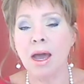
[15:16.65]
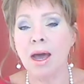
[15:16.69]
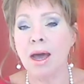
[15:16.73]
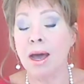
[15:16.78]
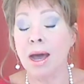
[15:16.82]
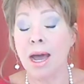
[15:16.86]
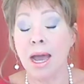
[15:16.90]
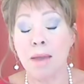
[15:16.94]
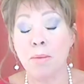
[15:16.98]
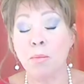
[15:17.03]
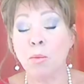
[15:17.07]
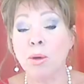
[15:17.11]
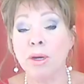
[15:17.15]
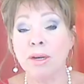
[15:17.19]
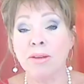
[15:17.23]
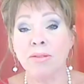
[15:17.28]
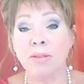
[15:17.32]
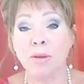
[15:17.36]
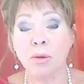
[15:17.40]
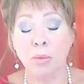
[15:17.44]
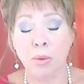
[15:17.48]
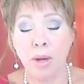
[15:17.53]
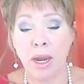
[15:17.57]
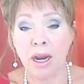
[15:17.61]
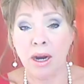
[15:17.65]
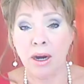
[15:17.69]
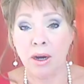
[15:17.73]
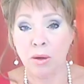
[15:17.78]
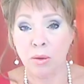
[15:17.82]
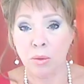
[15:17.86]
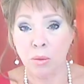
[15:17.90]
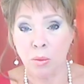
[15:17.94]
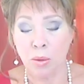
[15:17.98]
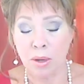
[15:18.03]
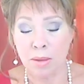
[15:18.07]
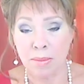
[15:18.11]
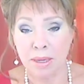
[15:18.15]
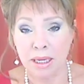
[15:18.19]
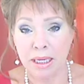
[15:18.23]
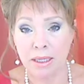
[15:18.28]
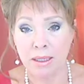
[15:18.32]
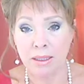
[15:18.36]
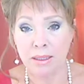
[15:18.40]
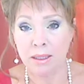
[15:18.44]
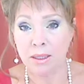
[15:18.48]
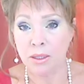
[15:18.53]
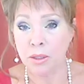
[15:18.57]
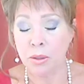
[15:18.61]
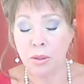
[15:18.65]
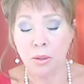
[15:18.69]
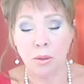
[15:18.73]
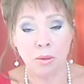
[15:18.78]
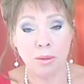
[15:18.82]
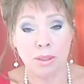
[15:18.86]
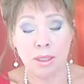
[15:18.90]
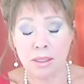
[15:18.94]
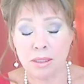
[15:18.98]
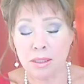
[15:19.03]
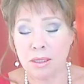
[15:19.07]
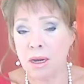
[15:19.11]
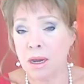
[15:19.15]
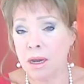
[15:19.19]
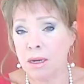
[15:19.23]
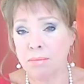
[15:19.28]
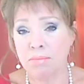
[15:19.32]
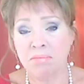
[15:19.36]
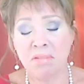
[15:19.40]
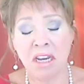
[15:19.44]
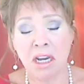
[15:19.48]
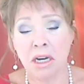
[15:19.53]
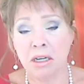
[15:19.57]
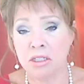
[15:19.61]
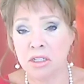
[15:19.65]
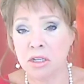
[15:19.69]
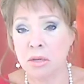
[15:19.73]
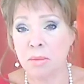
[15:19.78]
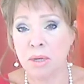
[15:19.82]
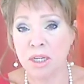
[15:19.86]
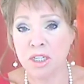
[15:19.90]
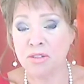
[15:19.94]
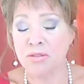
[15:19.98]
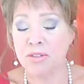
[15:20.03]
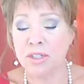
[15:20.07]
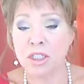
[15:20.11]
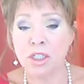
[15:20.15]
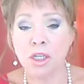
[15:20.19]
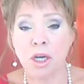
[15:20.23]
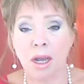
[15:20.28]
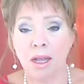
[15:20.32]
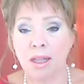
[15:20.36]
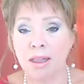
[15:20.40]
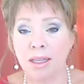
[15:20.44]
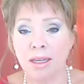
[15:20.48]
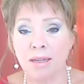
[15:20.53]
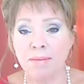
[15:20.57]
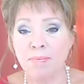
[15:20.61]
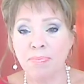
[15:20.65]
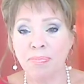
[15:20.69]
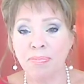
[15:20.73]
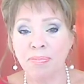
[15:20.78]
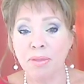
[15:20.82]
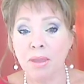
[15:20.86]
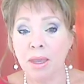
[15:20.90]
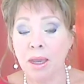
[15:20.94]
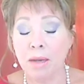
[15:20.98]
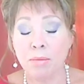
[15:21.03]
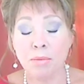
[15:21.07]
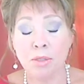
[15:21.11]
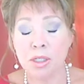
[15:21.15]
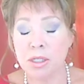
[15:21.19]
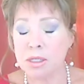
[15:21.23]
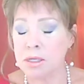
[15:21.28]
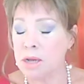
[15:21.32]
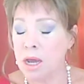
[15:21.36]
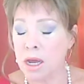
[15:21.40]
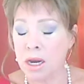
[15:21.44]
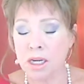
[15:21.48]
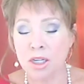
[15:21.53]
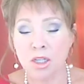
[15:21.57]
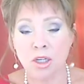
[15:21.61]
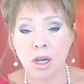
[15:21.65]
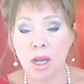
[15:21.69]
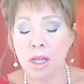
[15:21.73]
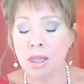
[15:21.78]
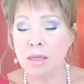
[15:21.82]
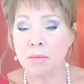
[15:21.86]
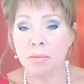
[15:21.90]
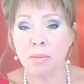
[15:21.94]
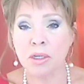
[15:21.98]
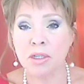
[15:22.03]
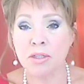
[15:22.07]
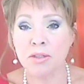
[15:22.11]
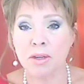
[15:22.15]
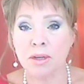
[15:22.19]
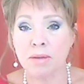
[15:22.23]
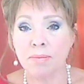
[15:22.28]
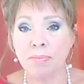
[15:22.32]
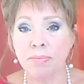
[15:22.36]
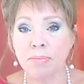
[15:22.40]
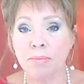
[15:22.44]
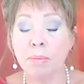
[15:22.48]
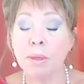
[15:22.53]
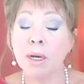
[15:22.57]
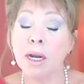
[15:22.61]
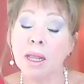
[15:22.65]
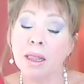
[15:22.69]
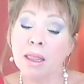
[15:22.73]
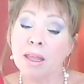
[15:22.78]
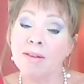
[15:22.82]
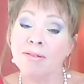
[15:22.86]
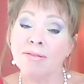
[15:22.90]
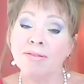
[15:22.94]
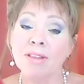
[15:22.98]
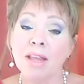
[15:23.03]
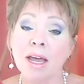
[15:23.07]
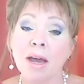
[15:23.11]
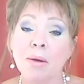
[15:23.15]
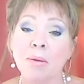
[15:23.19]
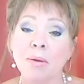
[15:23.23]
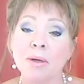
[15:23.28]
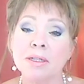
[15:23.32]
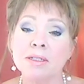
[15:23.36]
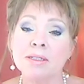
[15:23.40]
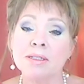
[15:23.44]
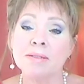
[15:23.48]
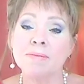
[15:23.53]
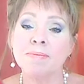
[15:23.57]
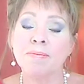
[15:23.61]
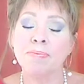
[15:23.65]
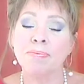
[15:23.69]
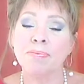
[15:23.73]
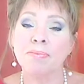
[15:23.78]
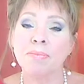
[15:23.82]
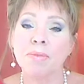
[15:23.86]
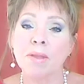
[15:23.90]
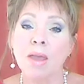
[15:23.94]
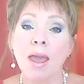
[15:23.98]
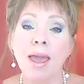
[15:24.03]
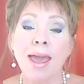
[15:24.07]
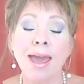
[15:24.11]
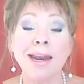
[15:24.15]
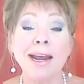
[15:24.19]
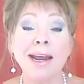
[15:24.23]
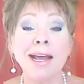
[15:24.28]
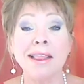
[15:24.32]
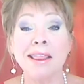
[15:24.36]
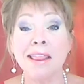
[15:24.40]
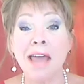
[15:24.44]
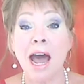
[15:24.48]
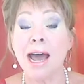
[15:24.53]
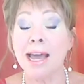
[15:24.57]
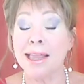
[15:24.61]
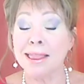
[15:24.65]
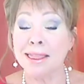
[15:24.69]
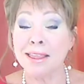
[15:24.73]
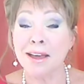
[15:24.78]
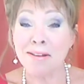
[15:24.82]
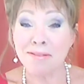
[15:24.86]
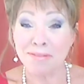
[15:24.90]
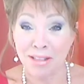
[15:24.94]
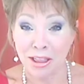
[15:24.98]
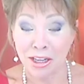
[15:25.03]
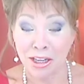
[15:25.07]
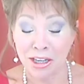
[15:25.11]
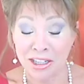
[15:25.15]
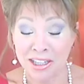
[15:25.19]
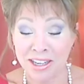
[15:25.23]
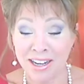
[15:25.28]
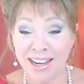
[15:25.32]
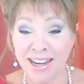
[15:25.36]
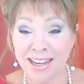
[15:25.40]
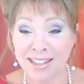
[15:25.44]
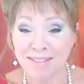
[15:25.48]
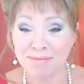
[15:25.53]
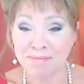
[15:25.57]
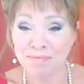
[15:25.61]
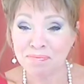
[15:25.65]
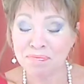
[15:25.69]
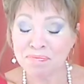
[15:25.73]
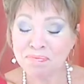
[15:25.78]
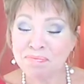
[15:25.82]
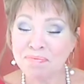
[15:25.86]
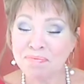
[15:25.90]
I'm one of the rare women who does not care so much for chocolate. I'm just not a chocolate person, but I love flowers. And I love learning.